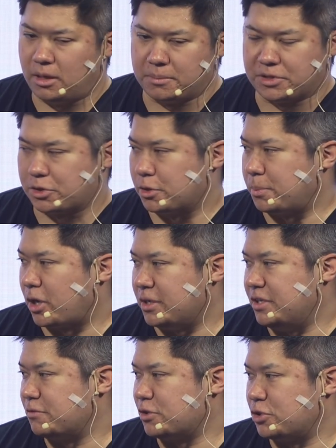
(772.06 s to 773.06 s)

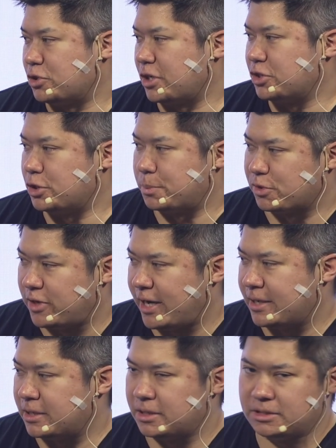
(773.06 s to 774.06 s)
third-party infrastructure
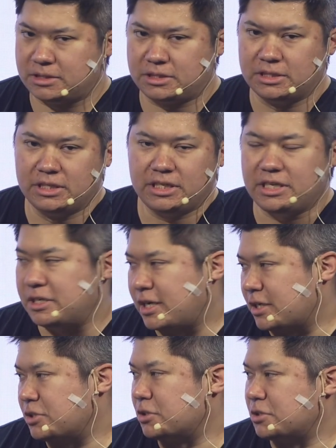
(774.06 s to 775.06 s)
providers,
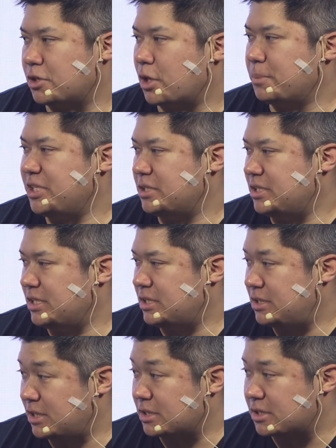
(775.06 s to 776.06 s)
indexers,
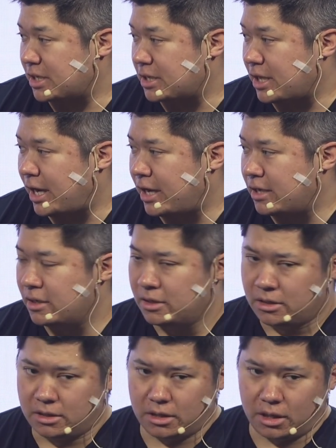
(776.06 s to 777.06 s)
RPCs, things like that.
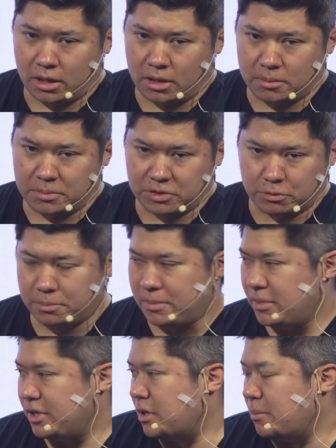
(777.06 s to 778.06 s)
But we're
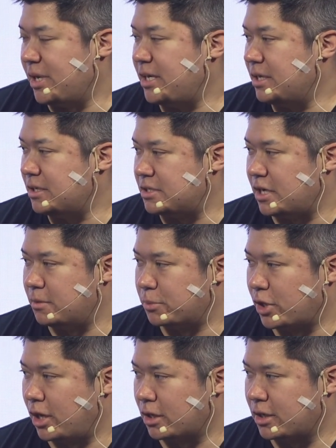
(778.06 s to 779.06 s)
making a ton of
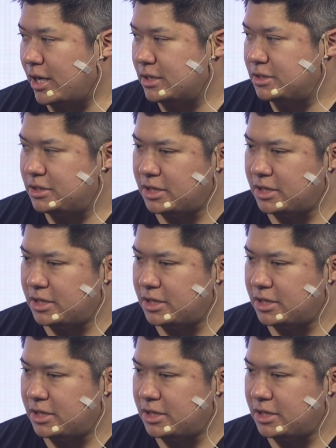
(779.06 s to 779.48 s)
progress,